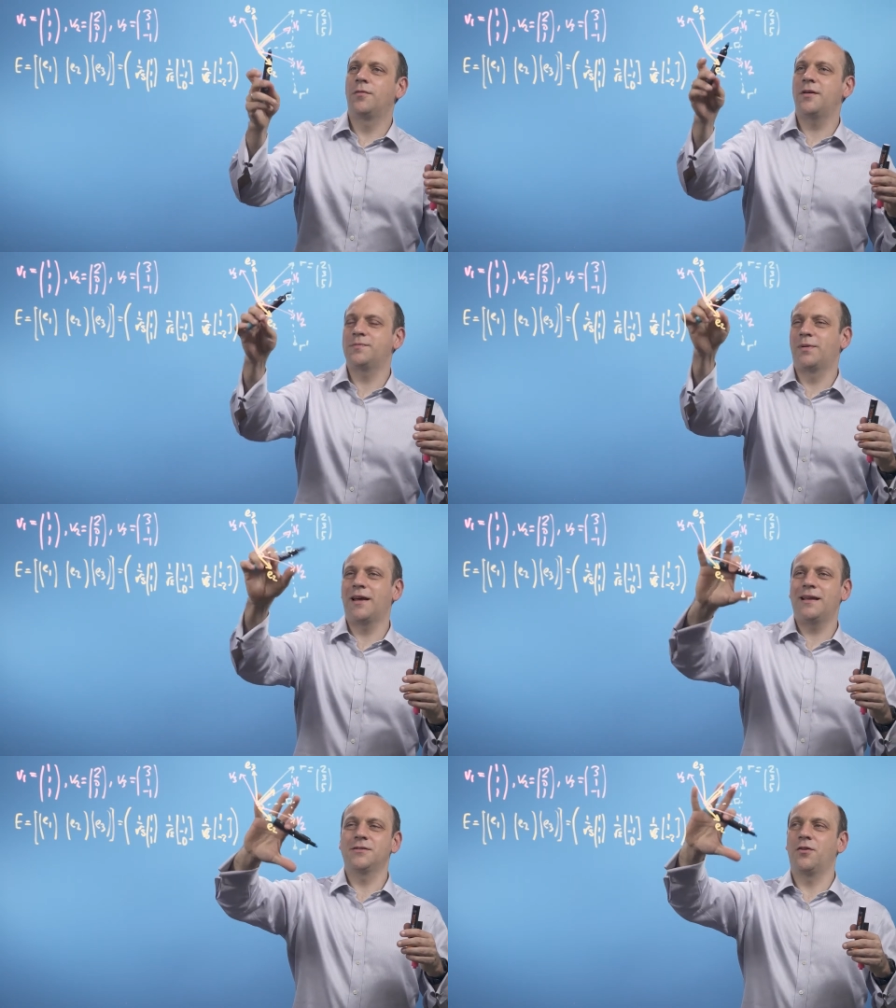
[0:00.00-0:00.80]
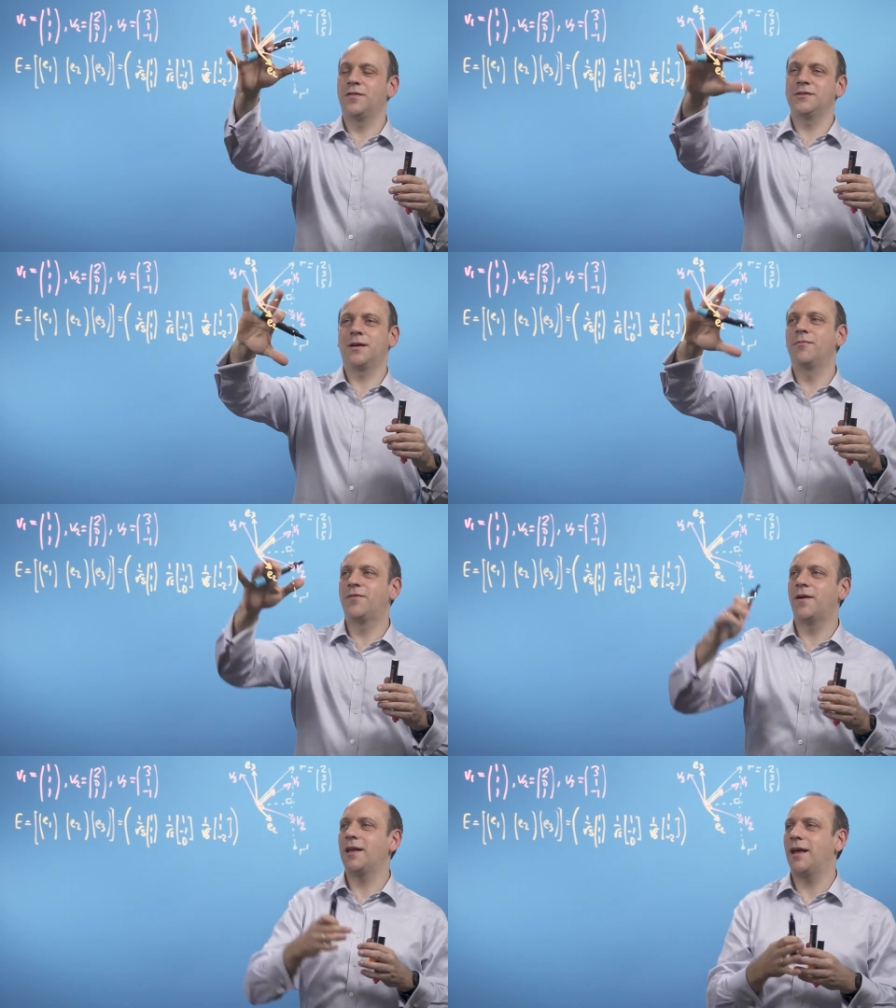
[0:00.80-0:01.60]
This plane's off at some
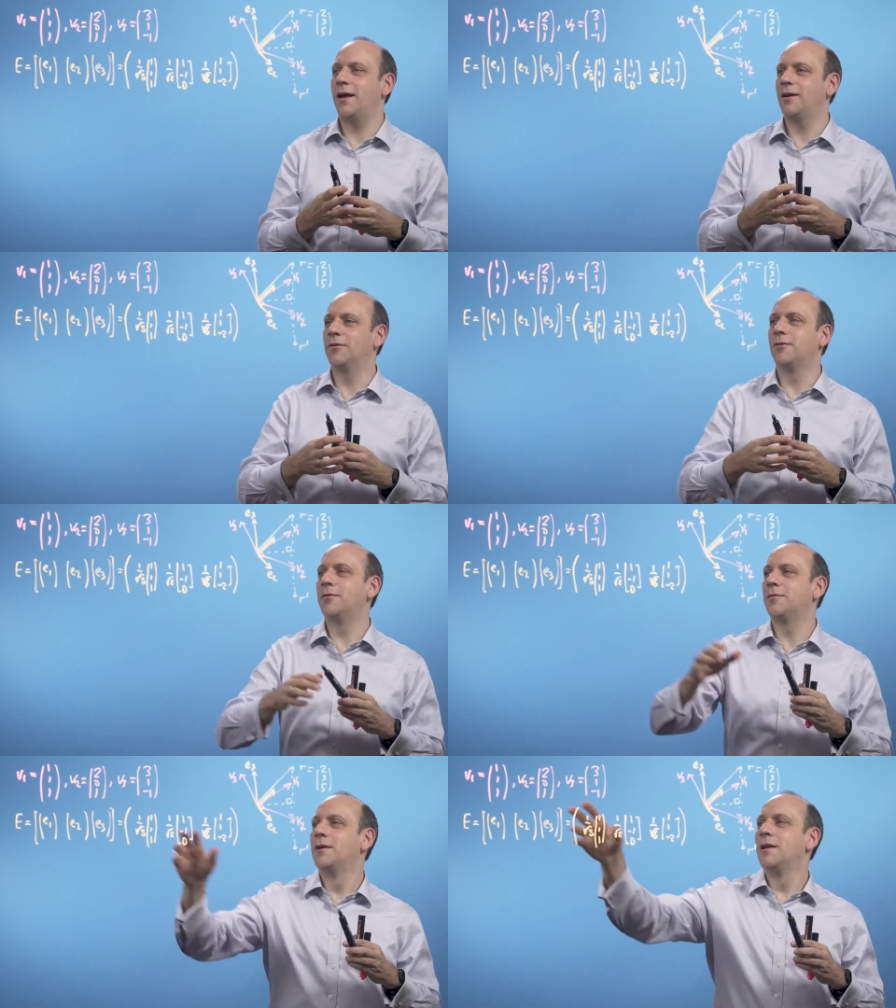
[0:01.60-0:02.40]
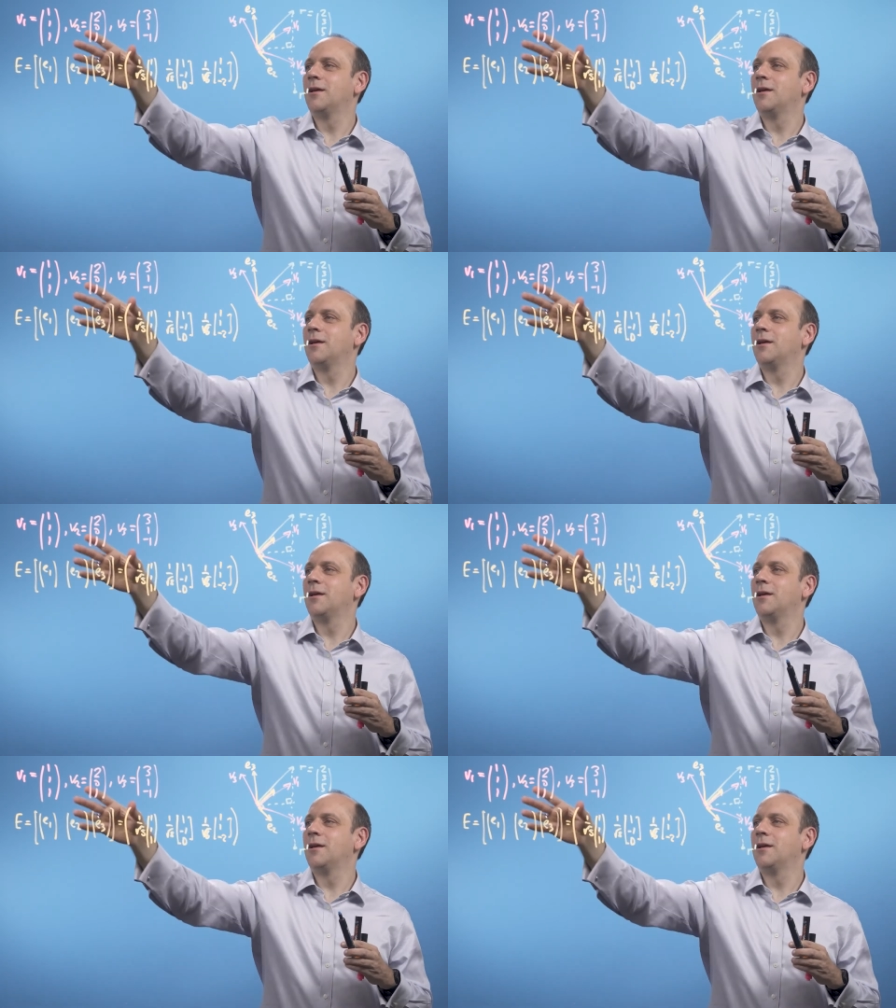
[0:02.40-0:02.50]
funny angle